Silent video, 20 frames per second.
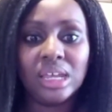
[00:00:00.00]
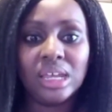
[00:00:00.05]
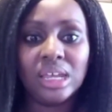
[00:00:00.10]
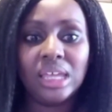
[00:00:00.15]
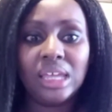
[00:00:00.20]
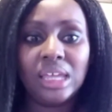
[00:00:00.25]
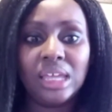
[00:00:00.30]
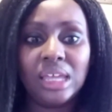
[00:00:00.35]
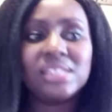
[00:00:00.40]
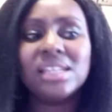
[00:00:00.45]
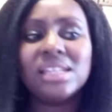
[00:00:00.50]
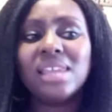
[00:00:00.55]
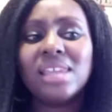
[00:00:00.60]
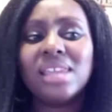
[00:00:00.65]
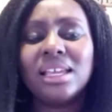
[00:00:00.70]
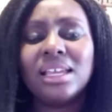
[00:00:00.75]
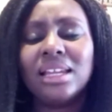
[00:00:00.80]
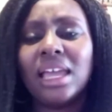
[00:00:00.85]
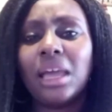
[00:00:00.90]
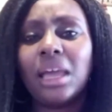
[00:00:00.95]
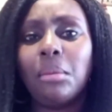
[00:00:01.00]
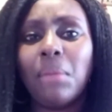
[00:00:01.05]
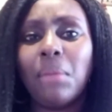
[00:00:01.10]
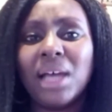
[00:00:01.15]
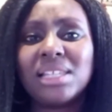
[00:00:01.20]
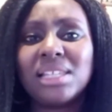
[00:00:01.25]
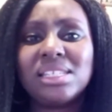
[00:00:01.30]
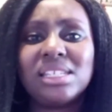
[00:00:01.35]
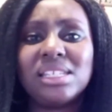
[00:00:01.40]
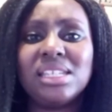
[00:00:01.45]
There's nothing like
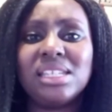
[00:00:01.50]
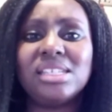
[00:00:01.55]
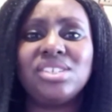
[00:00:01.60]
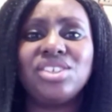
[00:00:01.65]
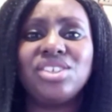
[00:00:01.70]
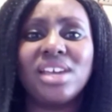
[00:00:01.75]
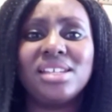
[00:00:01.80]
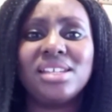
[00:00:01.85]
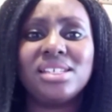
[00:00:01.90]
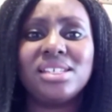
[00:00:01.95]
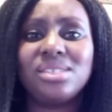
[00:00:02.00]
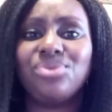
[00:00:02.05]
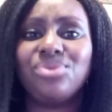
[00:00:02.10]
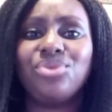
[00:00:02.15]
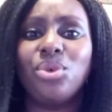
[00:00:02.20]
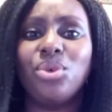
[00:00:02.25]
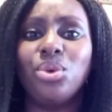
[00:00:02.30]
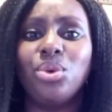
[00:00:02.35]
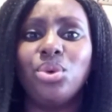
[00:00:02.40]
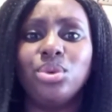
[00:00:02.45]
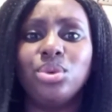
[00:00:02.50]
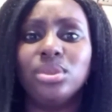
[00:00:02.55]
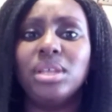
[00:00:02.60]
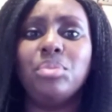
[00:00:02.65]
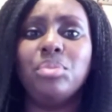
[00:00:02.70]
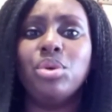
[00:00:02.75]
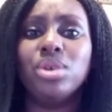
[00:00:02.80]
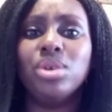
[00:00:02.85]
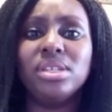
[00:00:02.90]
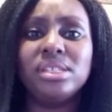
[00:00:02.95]
maths is just for the
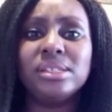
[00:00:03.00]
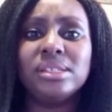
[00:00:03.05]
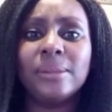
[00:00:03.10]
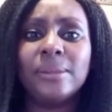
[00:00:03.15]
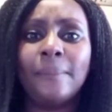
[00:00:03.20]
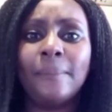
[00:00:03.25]
boys.